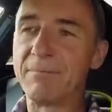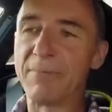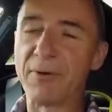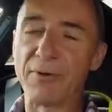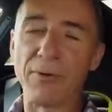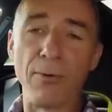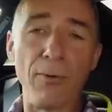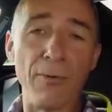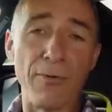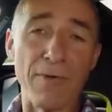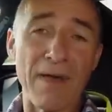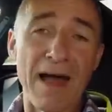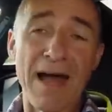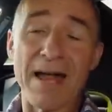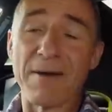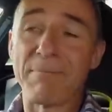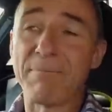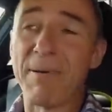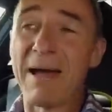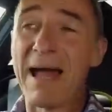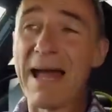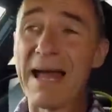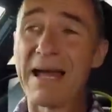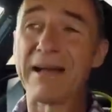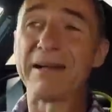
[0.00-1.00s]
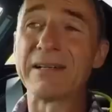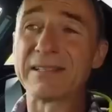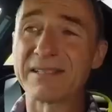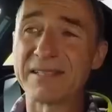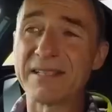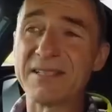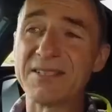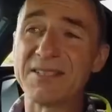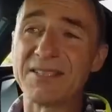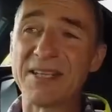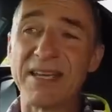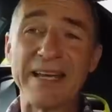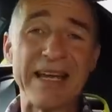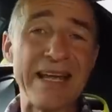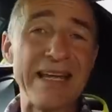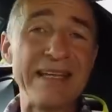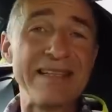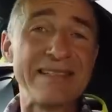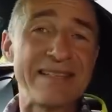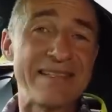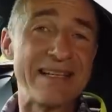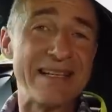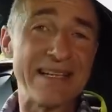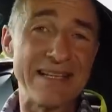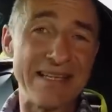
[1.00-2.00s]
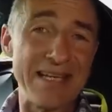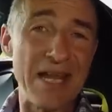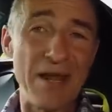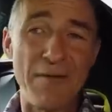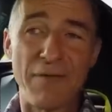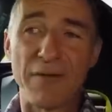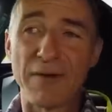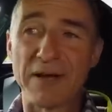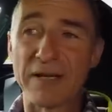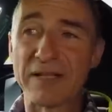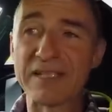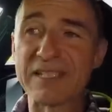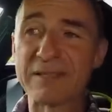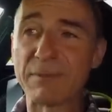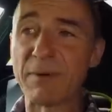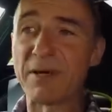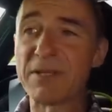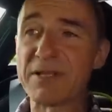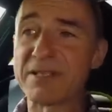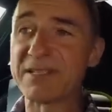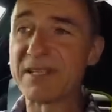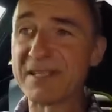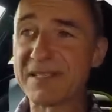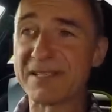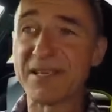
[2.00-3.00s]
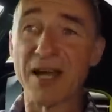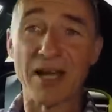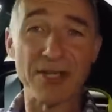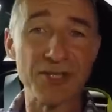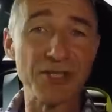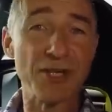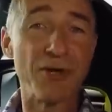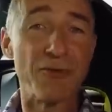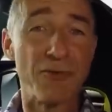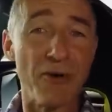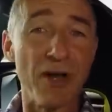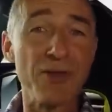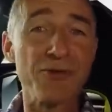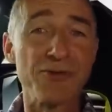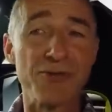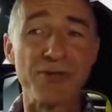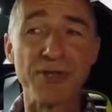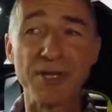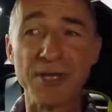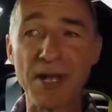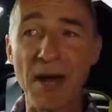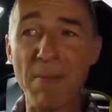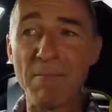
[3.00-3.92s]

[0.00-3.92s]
But all that pales into insignificance once you start to crunch the